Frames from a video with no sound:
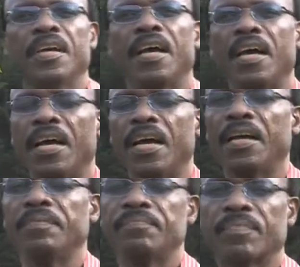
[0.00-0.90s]

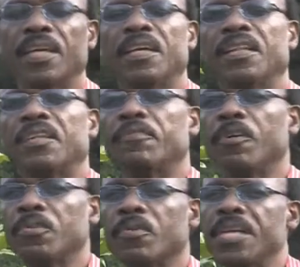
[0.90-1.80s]
The
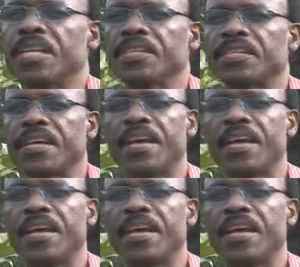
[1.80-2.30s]
fourth one is